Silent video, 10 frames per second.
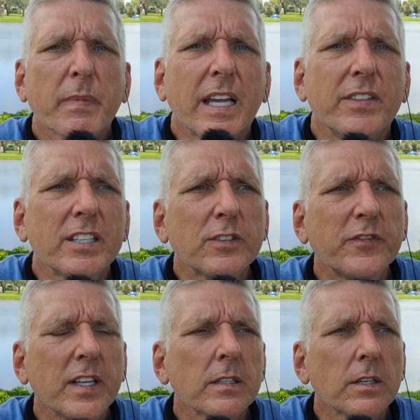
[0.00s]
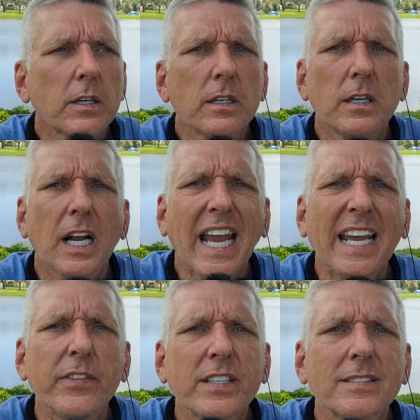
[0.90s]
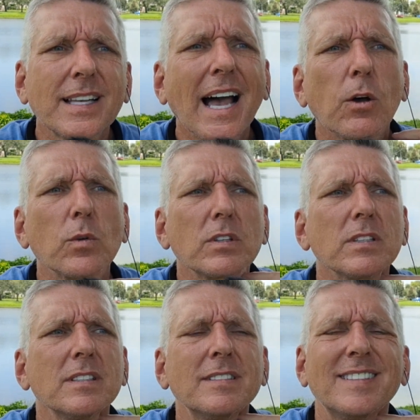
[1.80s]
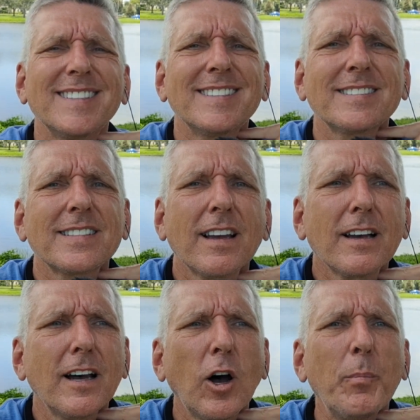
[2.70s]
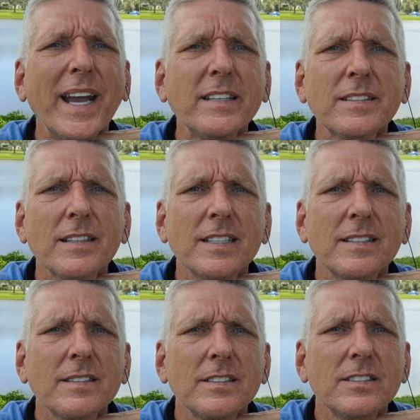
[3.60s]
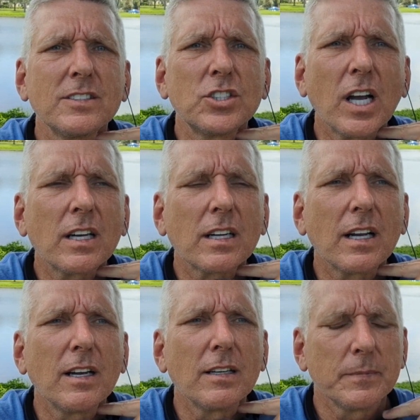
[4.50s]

This filter and the sound. See, this is a masculine chakra.